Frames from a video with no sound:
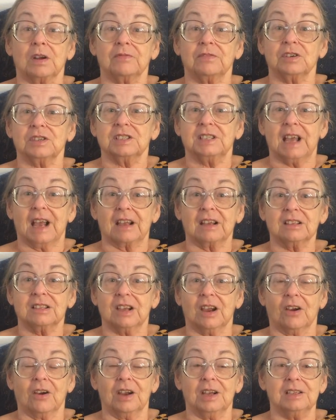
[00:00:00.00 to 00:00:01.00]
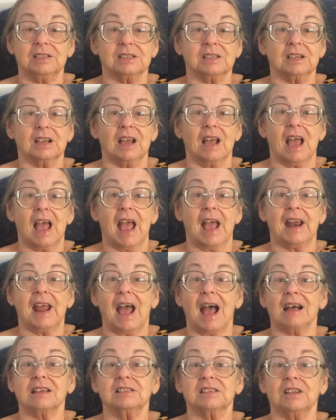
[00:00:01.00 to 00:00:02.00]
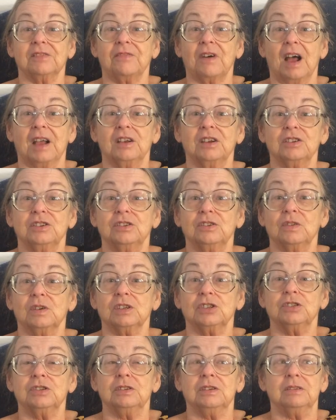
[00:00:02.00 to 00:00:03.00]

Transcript: of her secretaries and asked if I could do a